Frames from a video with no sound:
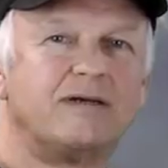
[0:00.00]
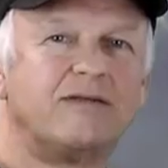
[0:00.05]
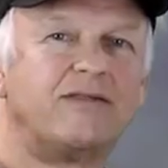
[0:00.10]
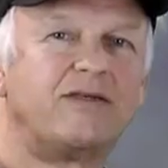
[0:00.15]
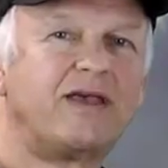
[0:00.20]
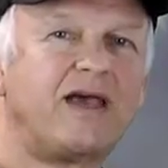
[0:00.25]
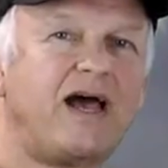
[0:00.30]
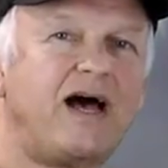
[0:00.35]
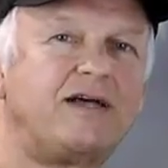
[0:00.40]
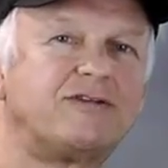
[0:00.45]

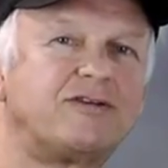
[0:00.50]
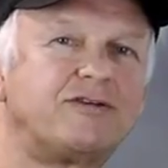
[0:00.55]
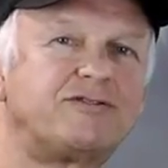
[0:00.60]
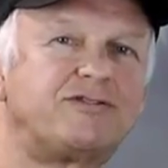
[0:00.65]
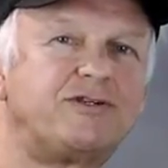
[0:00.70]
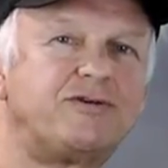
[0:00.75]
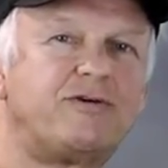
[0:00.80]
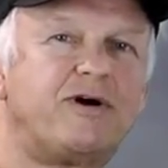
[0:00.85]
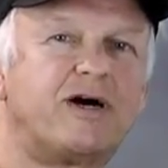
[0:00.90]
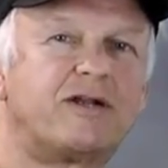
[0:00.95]
The Alzo
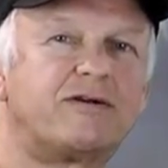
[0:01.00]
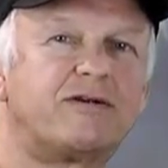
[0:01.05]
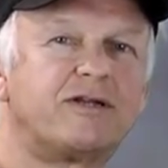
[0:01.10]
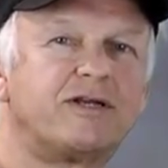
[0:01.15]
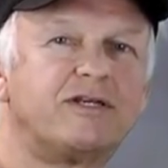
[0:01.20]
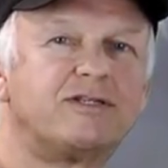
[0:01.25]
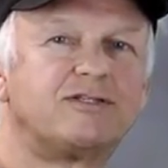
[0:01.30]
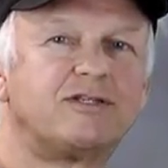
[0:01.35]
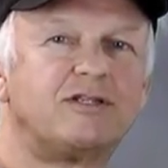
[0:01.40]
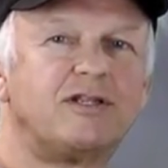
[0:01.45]
200
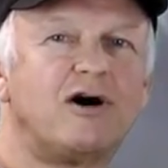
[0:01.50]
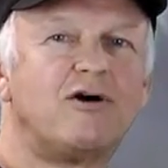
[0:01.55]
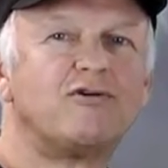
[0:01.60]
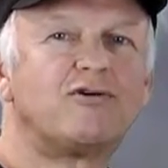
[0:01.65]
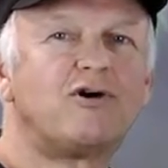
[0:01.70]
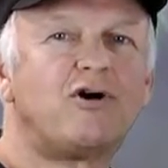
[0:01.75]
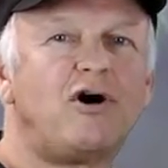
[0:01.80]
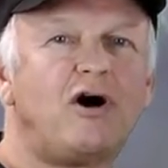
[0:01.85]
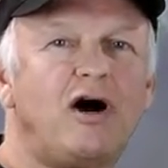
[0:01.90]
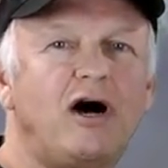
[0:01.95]
is low
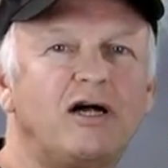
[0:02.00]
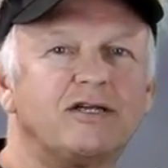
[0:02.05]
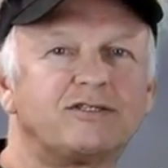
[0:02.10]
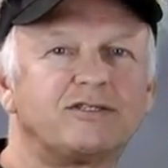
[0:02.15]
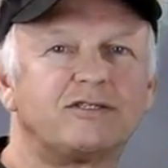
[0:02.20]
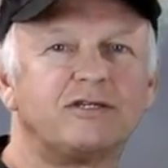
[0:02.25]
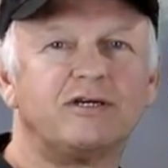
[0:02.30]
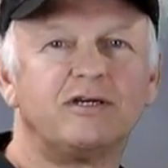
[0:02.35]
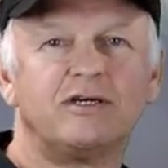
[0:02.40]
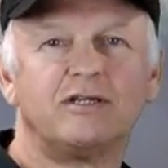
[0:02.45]

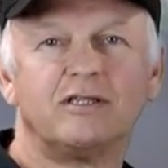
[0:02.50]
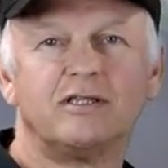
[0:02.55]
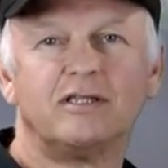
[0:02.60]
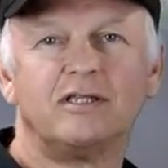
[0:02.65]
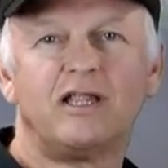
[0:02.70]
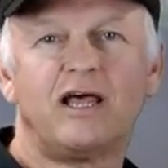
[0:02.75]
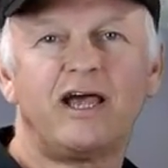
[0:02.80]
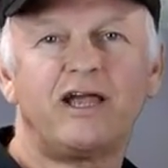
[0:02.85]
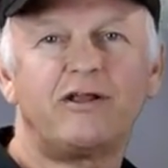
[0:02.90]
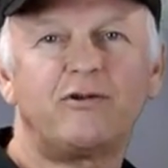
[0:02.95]
cost,
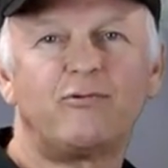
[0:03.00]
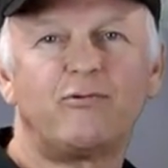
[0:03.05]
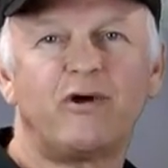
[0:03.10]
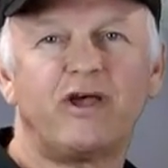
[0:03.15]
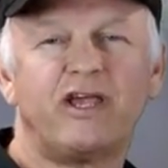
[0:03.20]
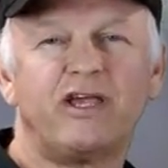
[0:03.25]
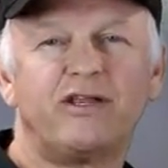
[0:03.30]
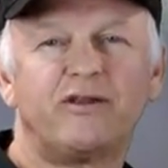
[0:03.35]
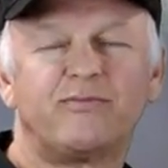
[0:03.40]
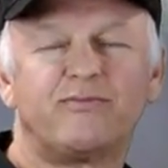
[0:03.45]

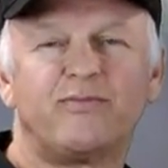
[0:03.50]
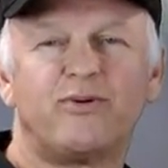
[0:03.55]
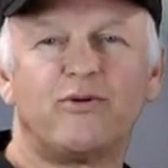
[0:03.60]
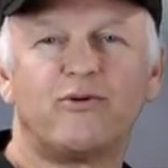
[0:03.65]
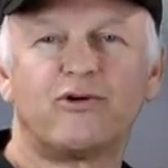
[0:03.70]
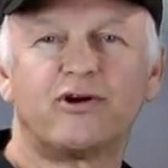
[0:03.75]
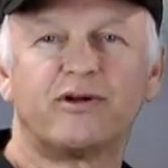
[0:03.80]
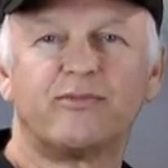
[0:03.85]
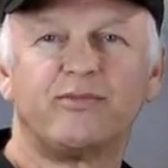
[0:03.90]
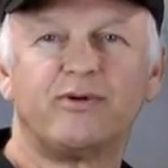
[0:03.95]
lightweight,
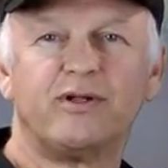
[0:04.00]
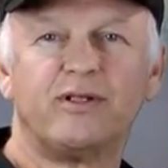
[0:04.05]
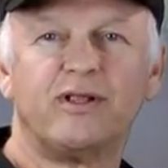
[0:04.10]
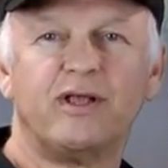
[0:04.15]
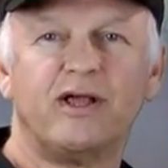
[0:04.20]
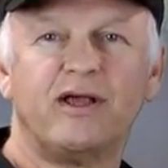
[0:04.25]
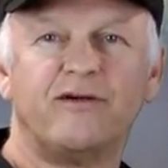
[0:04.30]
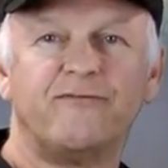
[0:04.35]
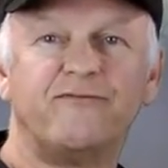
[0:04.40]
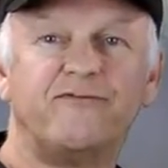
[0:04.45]

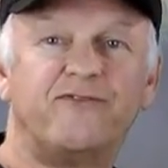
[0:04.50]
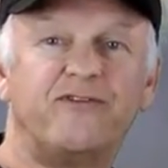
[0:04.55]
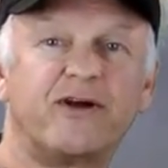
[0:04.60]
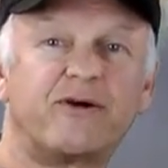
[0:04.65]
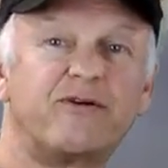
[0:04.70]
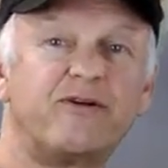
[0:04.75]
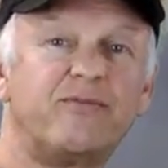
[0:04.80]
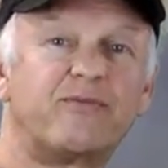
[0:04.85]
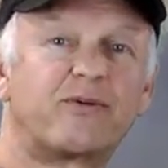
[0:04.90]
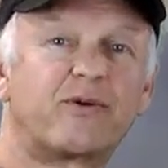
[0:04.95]
portable,
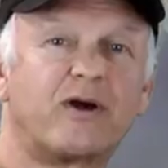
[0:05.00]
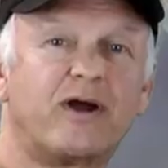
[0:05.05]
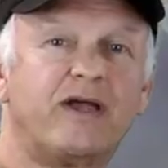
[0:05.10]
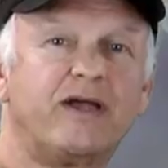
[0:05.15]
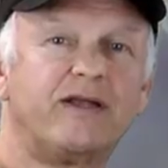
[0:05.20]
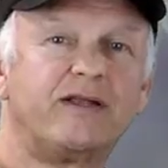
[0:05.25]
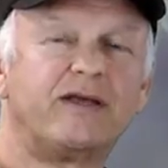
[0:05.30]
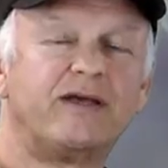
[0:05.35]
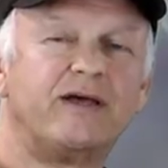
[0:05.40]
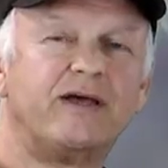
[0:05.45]
very
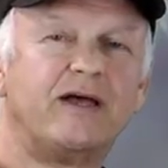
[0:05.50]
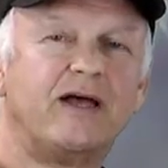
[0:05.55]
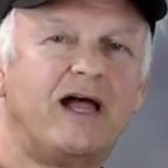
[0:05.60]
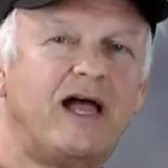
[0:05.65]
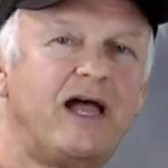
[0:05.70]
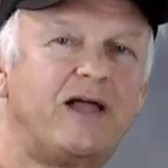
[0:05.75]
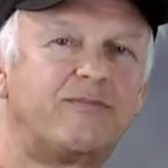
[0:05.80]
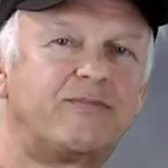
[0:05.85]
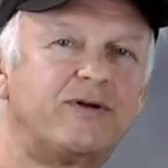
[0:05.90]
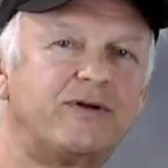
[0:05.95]
bright,
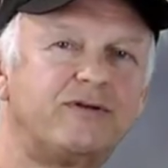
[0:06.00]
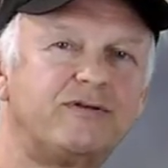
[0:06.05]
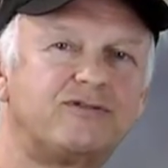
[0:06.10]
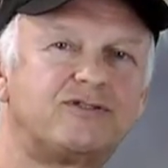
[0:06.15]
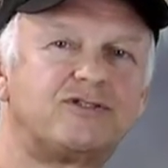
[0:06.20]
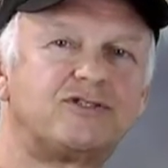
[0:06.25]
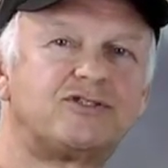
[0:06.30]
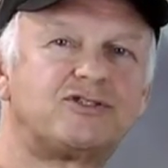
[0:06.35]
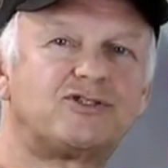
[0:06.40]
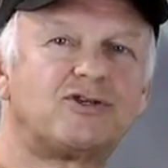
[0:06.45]
and
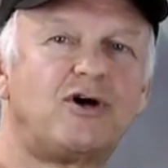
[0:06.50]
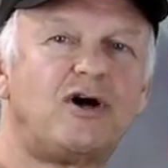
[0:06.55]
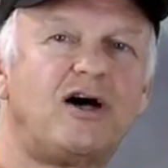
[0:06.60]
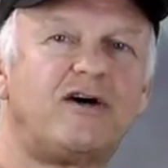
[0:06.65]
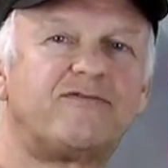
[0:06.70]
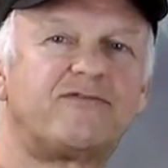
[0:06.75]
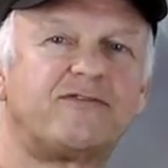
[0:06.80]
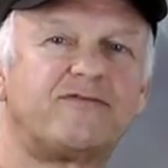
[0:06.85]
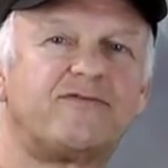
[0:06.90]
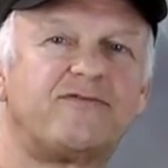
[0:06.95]
produces
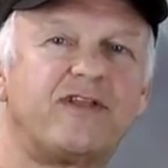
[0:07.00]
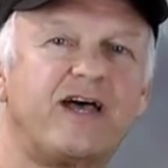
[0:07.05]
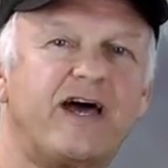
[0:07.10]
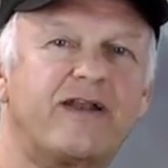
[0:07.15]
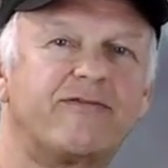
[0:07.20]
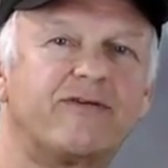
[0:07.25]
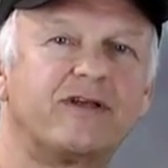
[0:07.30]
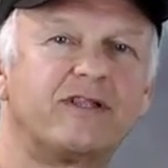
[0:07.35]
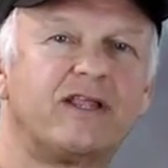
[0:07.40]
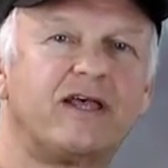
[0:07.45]
soft,
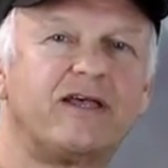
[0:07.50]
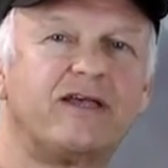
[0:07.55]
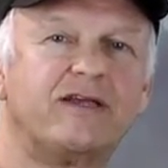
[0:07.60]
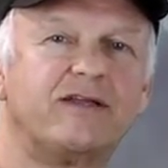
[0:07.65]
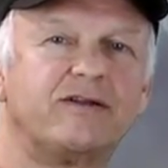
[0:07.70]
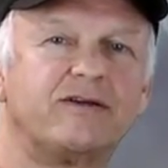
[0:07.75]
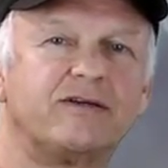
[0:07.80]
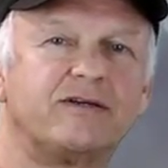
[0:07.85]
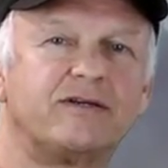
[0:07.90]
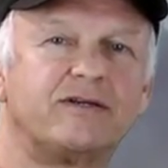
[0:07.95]
flattering
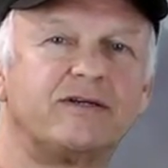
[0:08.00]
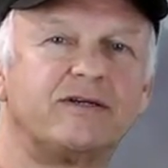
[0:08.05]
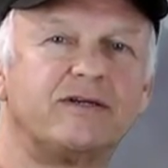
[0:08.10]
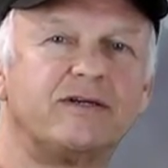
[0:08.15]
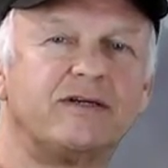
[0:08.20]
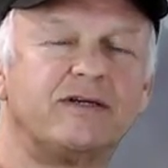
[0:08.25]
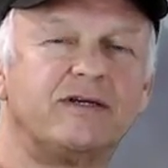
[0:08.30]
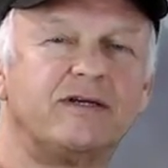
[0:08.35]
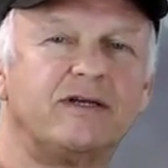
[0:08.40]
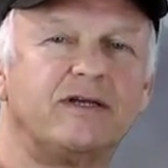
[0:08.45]
light.
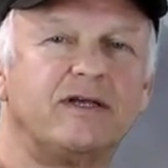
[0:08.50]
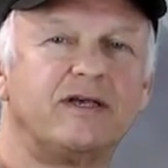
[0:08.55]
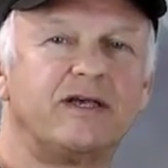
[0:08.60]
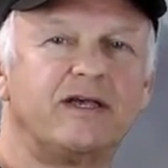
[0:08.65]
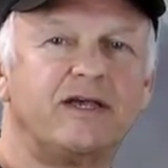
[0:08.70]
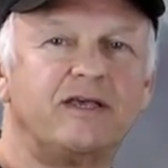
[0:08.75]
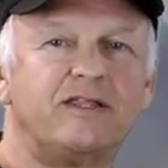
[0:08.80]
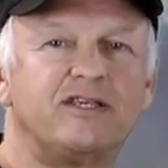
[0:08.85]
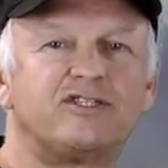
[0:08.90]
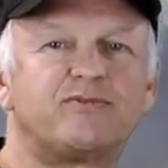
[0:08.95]

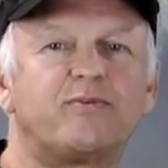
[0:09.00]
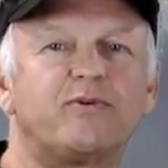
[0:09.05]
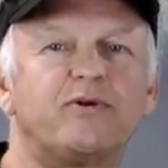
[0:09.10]
In this